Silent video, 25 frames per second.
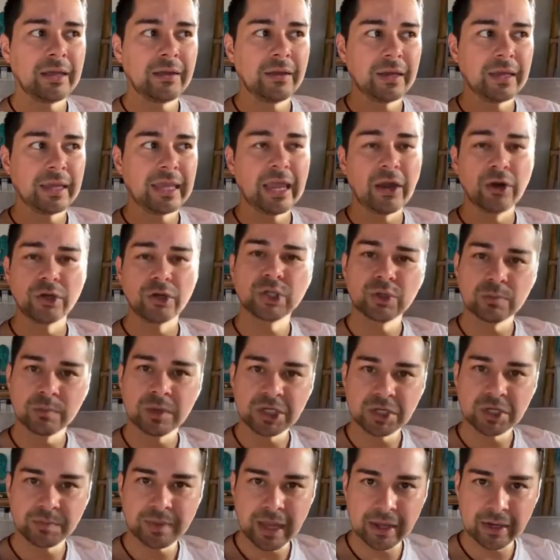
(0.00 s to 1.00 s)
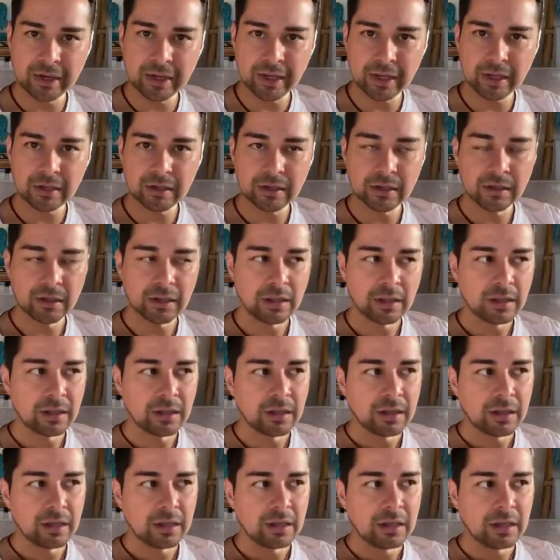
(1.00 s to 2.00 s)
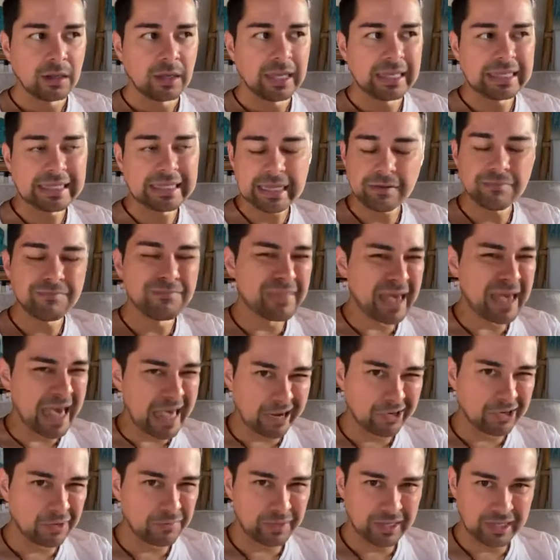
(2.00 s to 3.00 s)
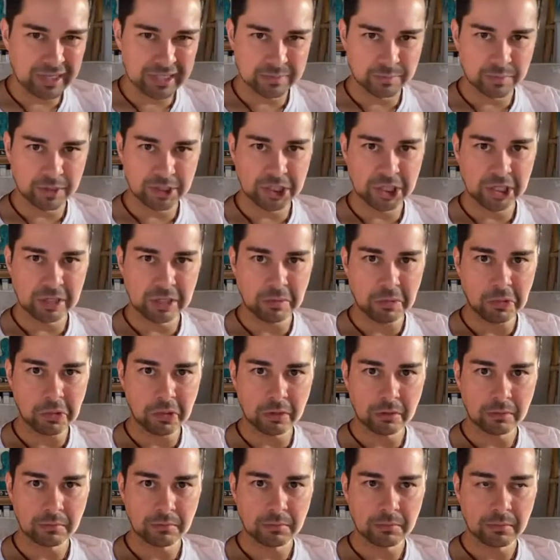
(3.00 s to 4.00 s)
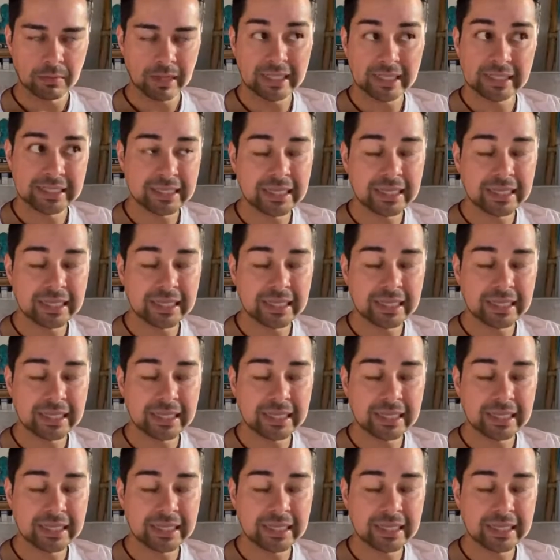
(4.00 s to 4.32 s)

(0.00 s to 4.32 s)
I cared so much about it, it didn't matter to me as much anymore.